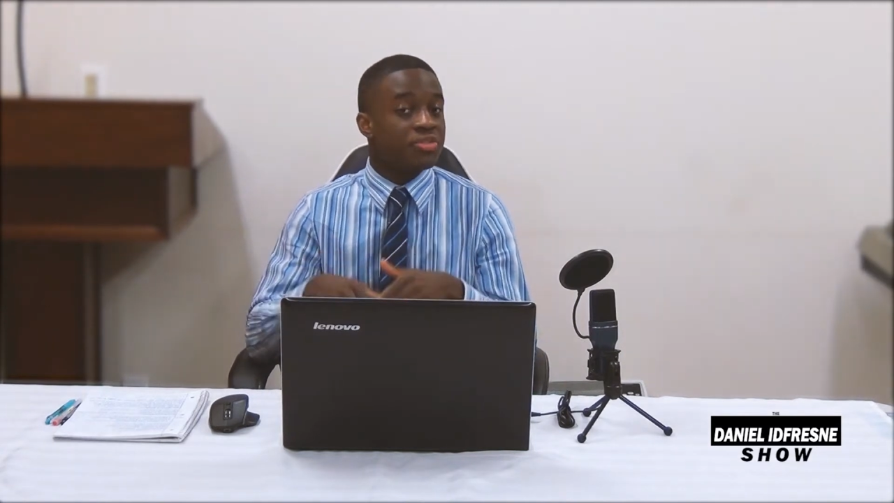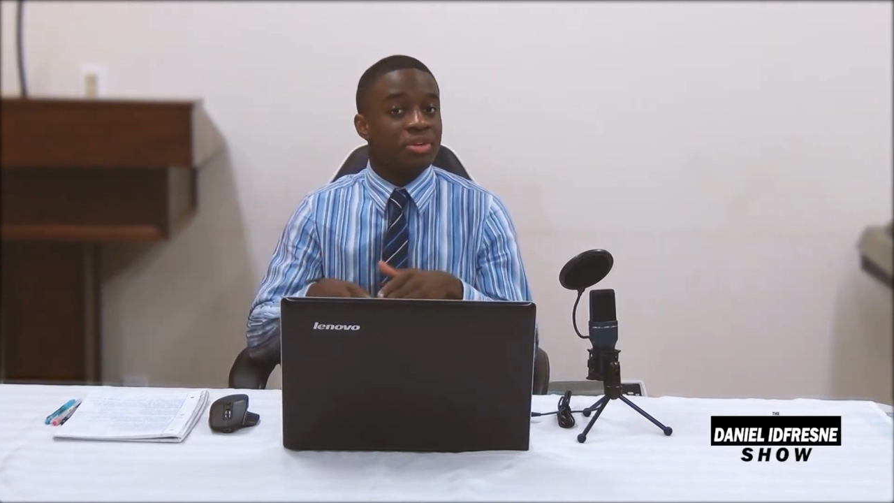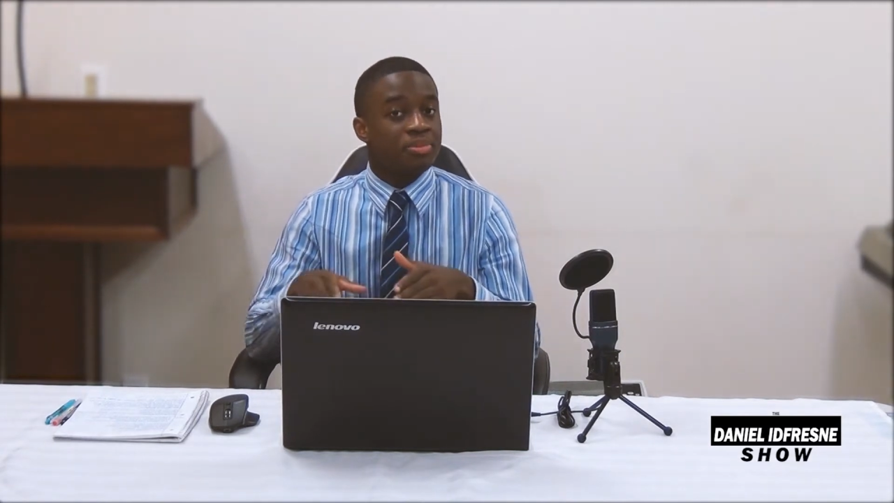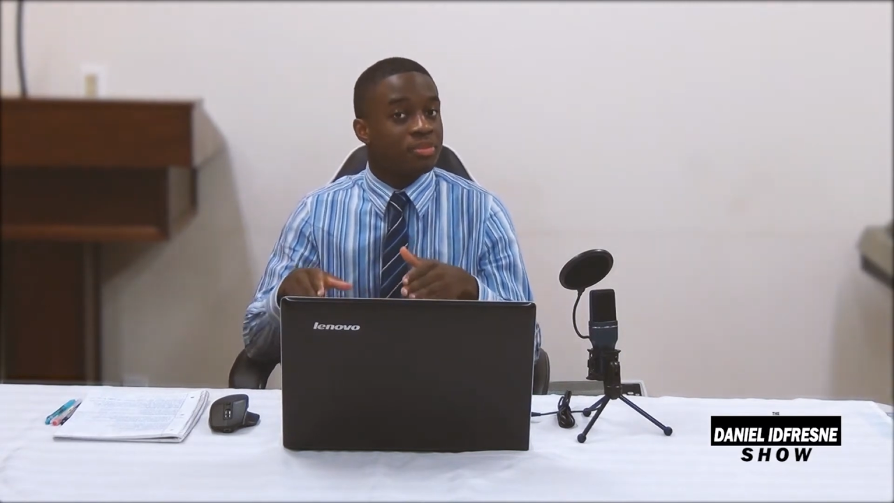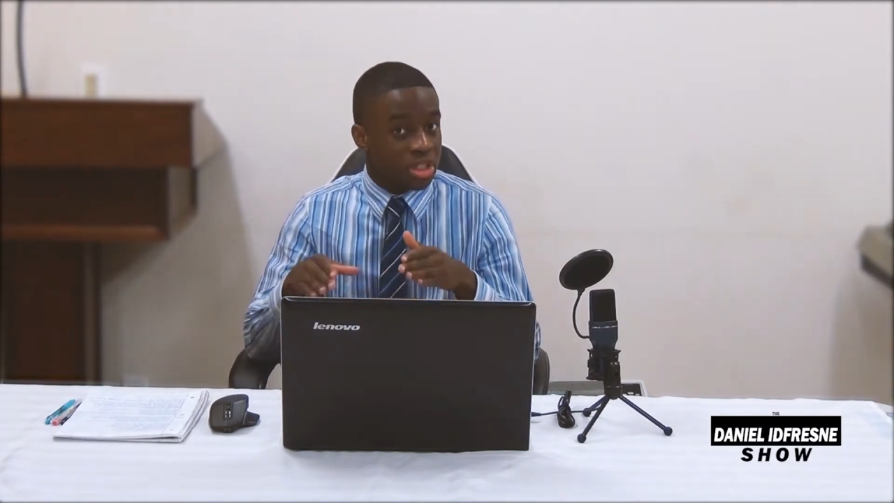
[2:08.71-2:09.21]

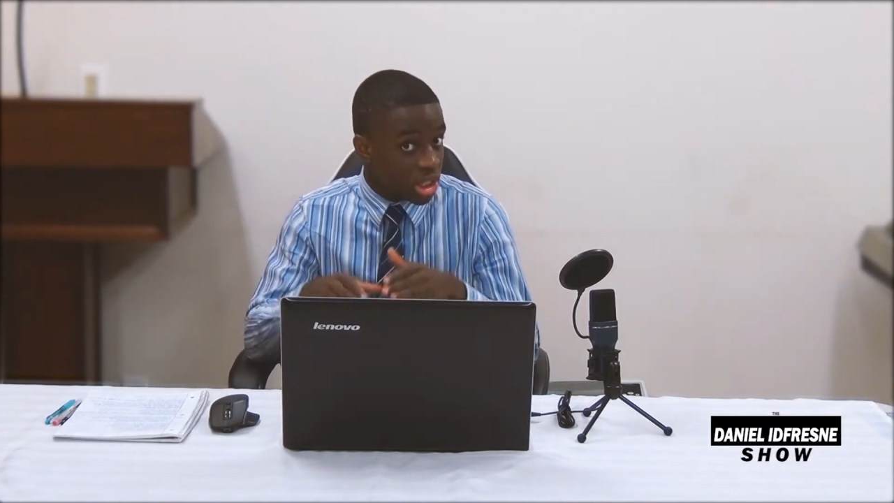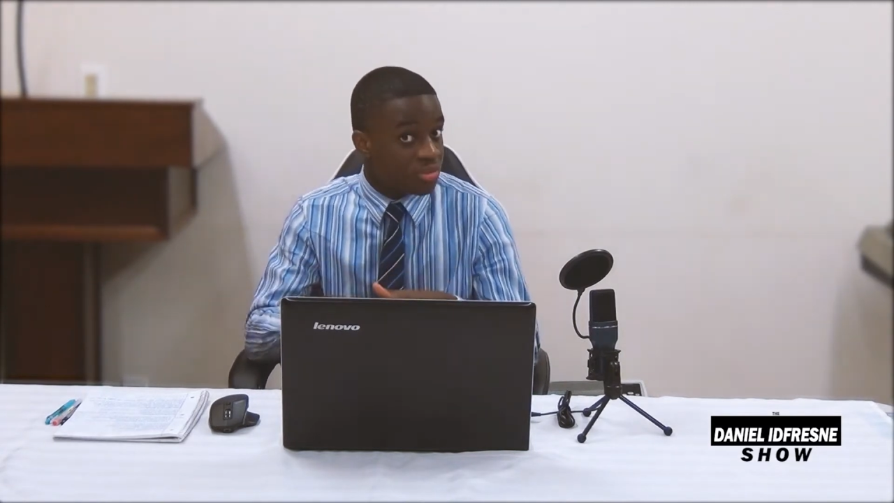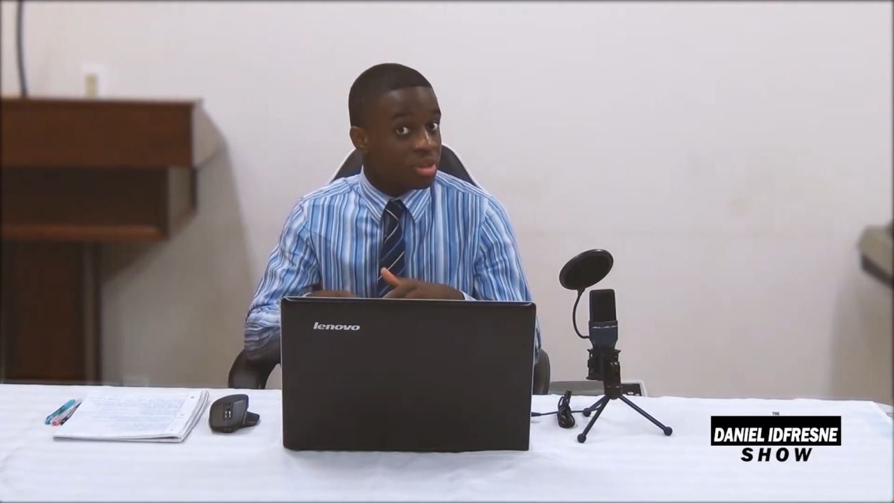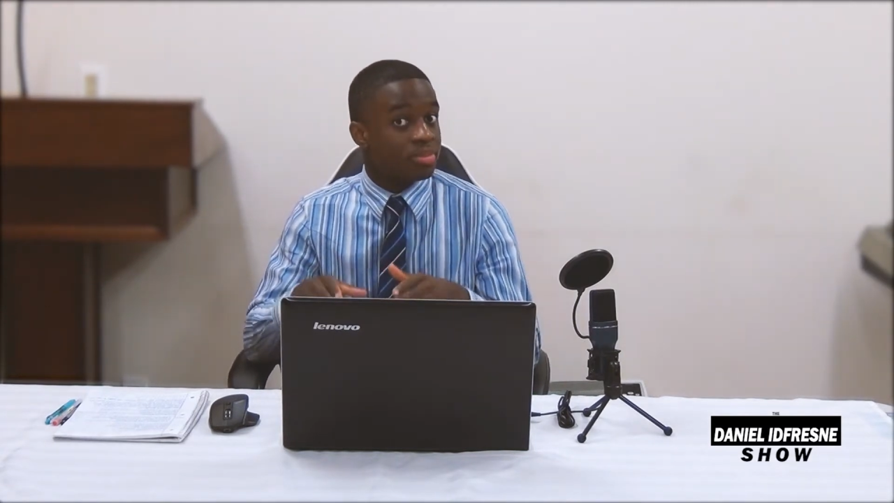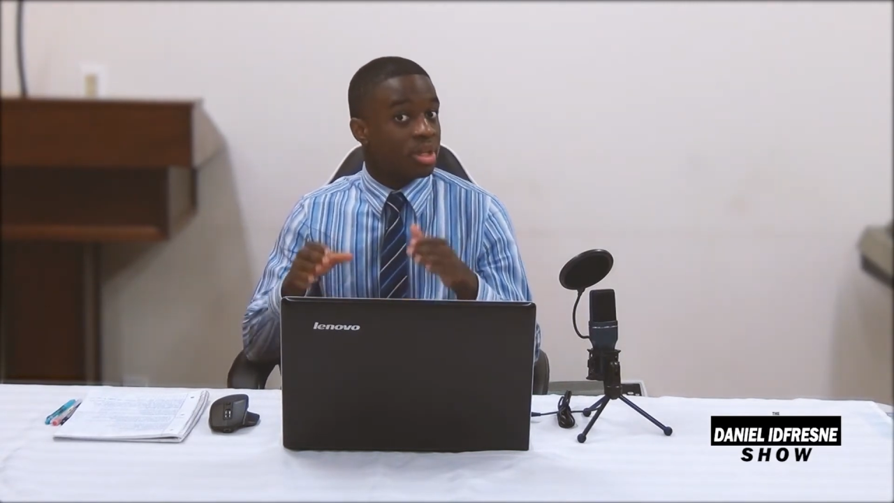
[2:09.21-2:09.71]

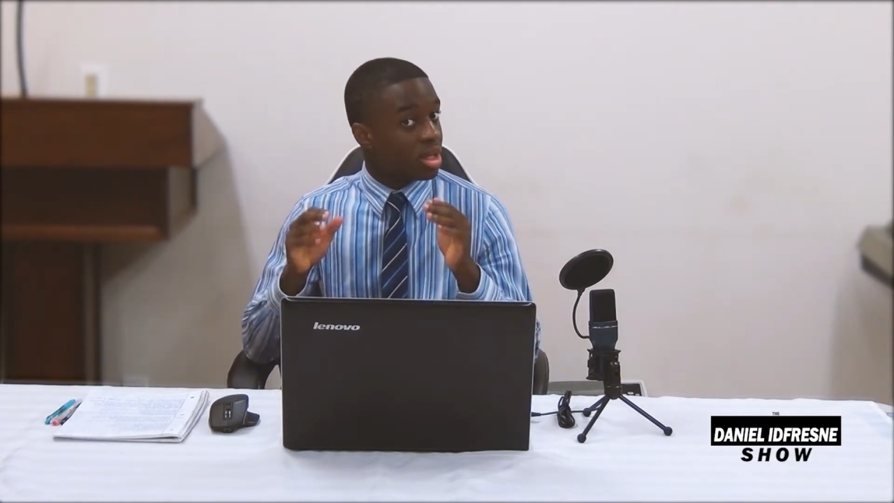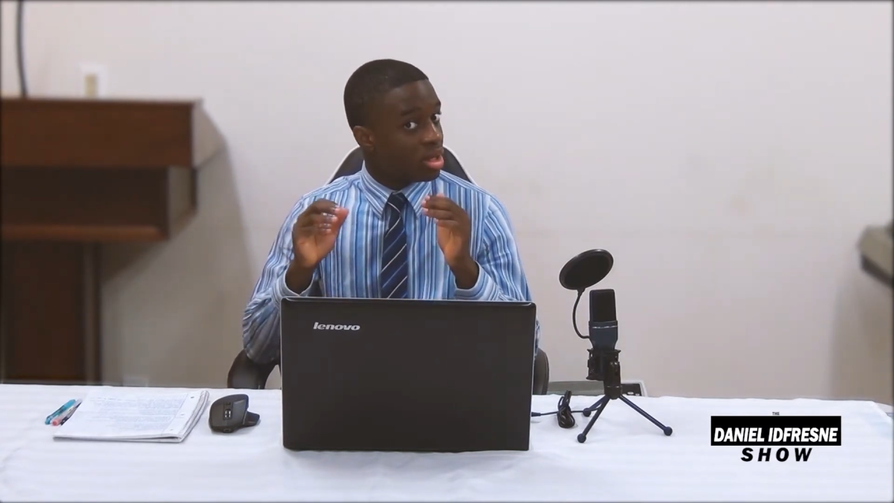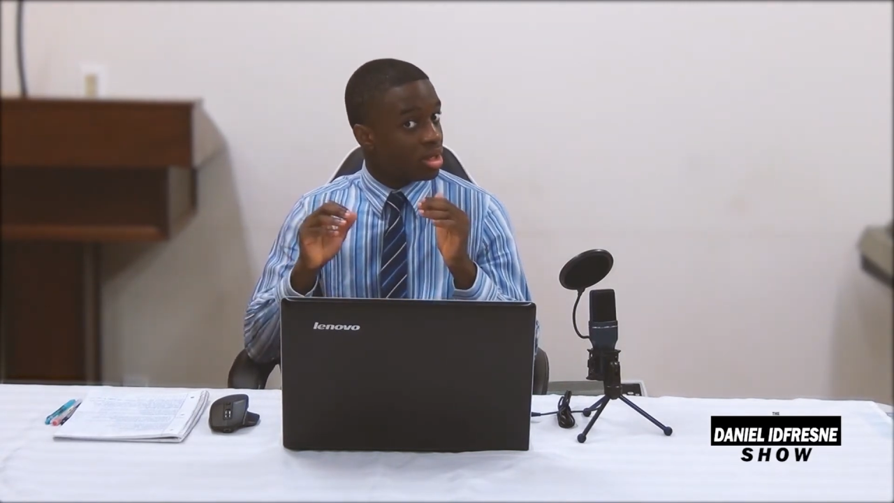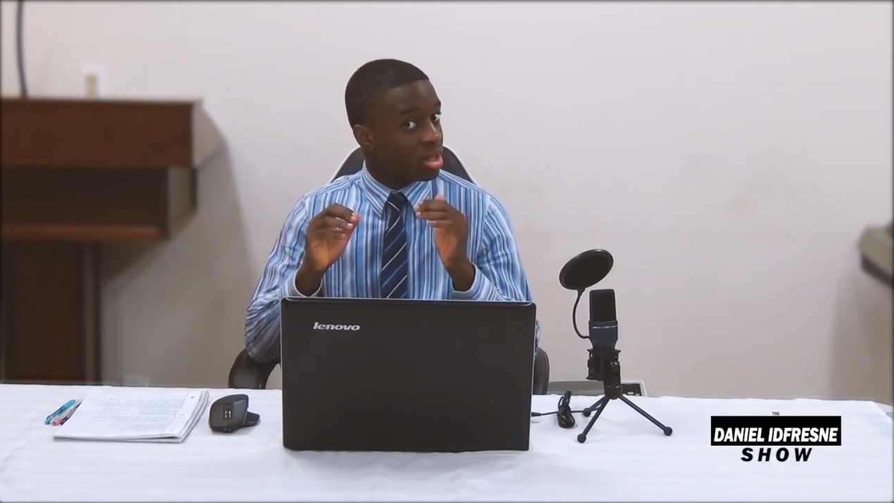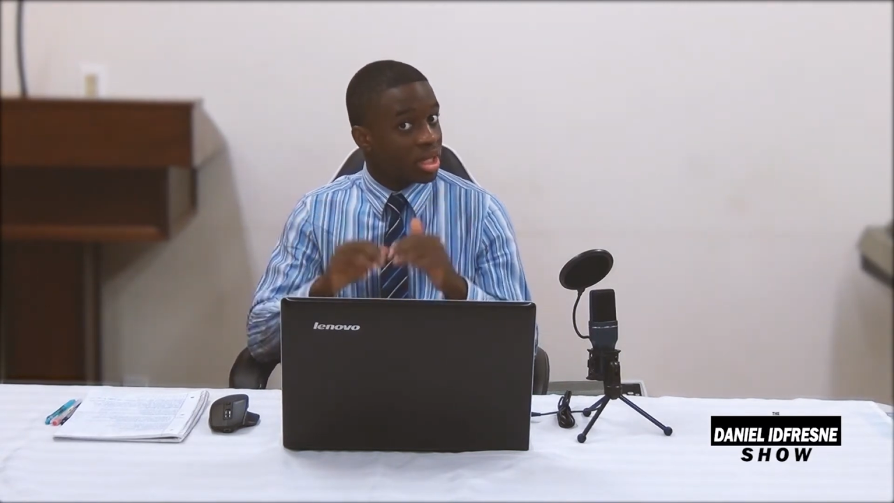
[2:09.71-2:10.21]
from
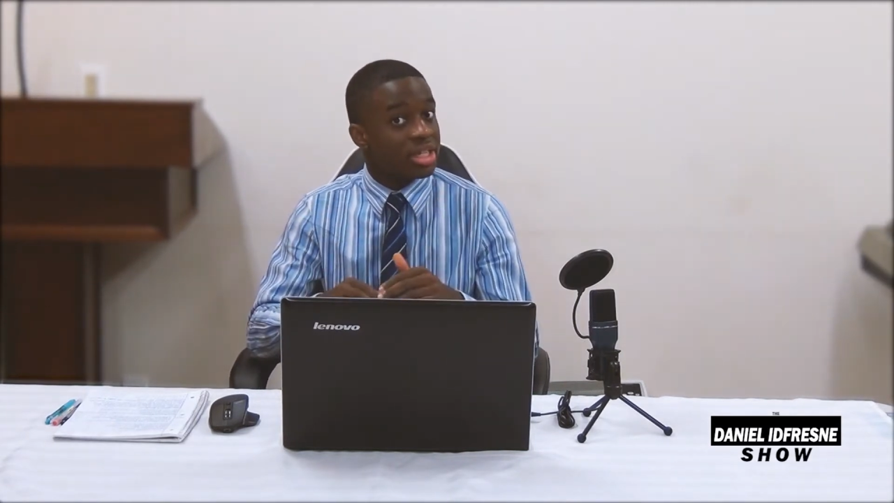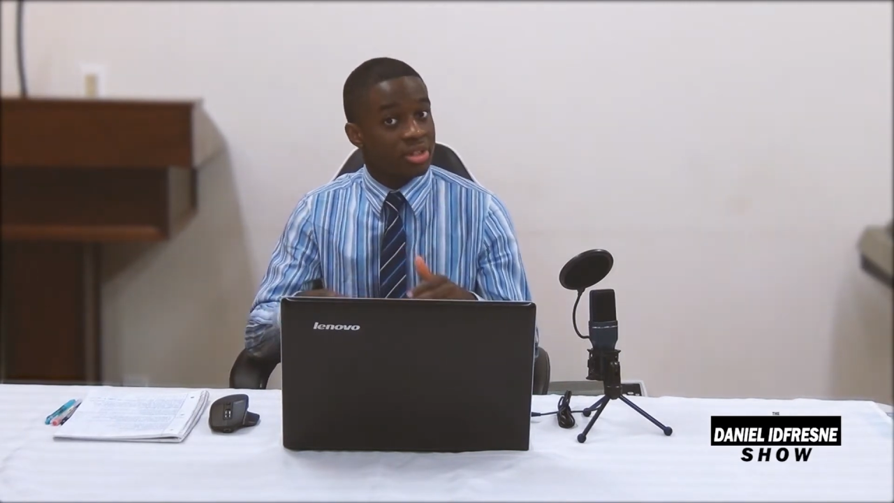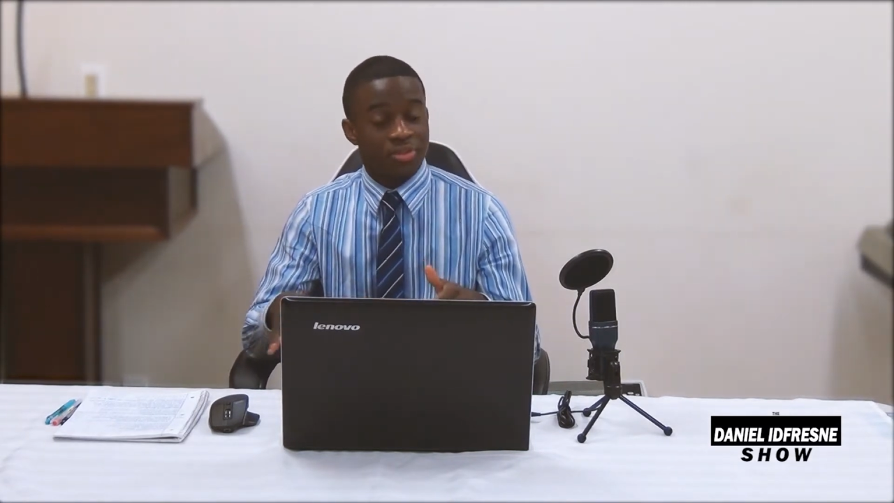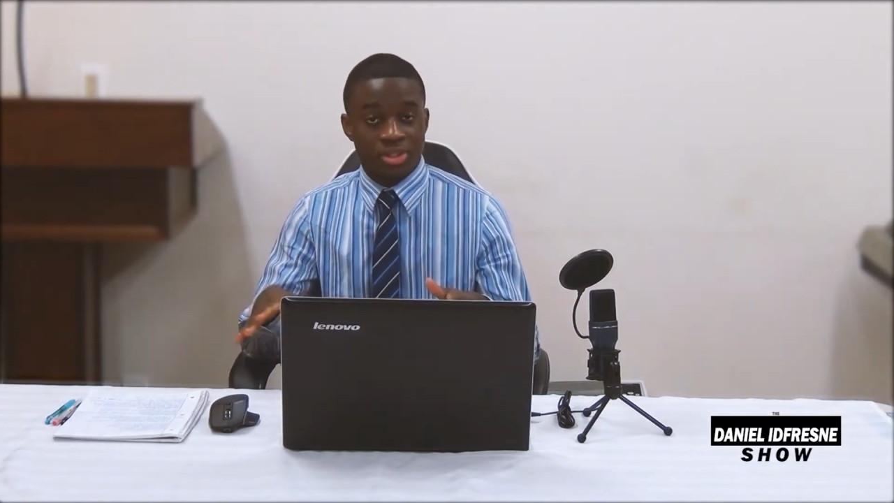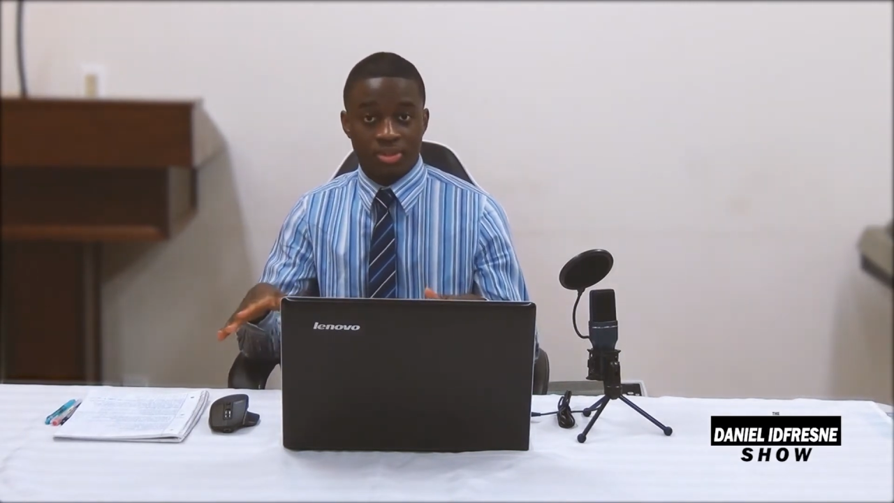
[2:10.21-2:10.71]

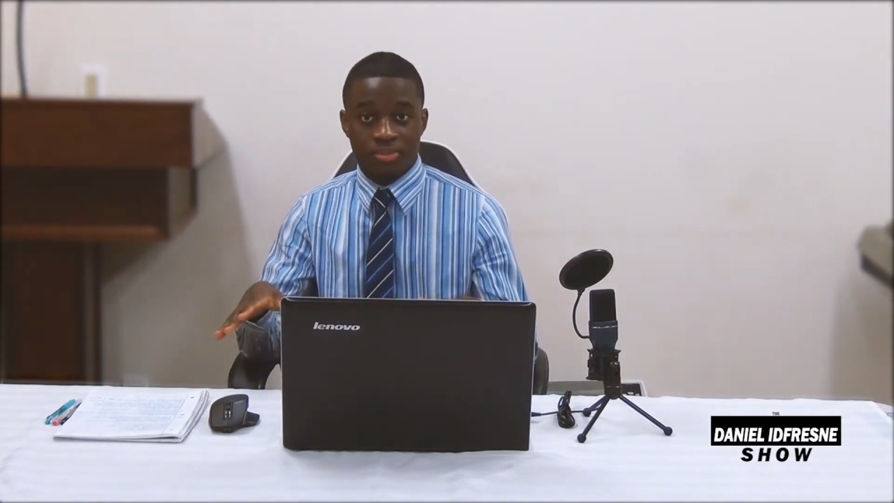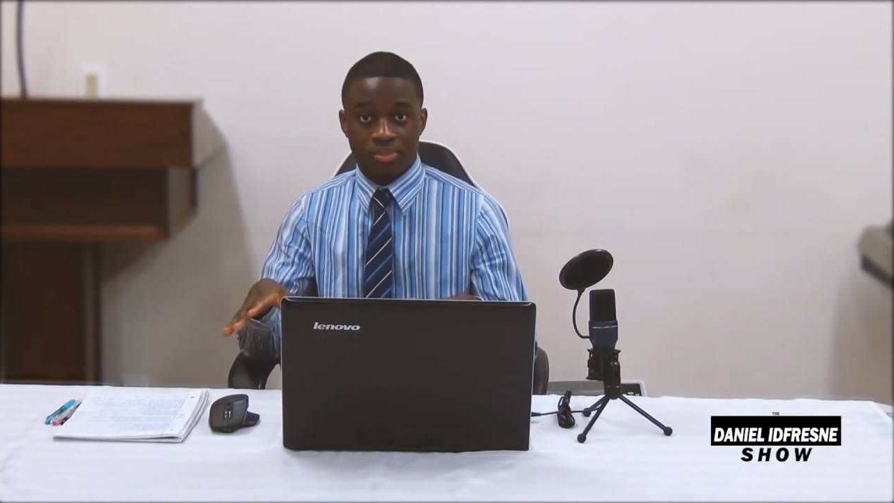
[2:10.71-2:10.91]
collectivism.